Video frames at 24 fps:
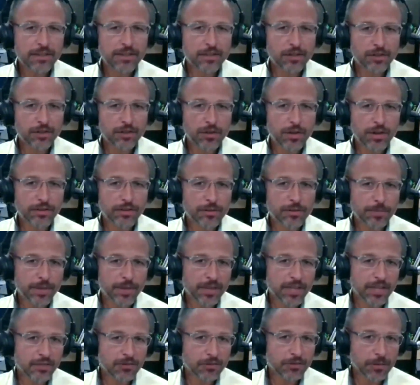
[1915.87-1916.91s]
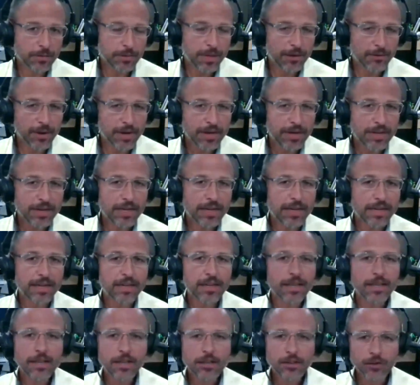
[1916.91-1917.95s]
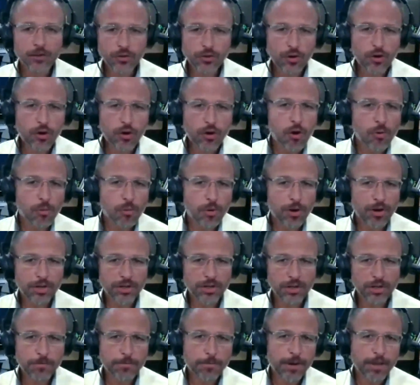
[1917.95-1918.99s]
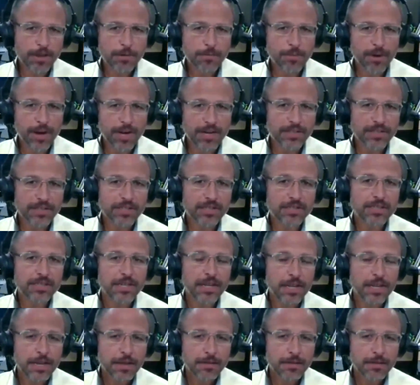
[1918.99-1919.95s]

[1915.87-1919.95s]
You have to be in touch with them directly, do your homework, compare the prices,